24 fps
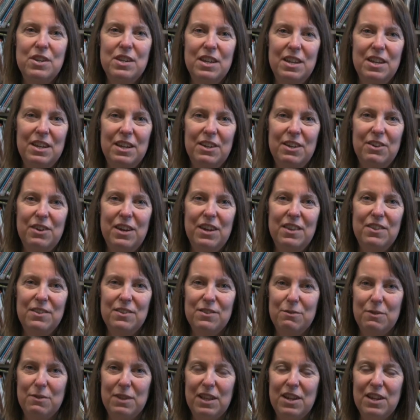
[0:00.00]
to create
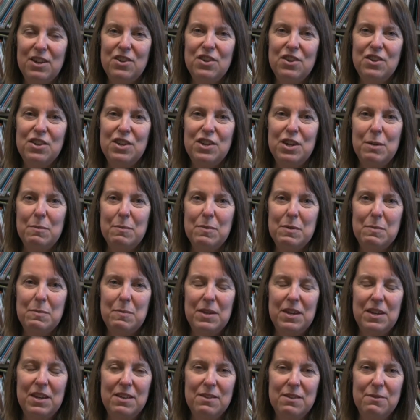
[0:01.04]
those relationships,
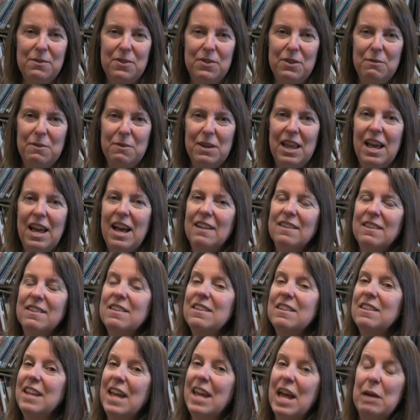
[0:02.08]
because when they're relaxed
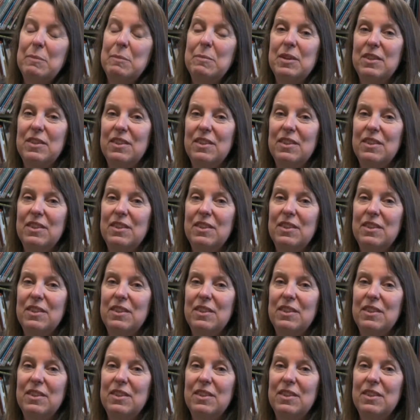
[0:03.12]
and happy,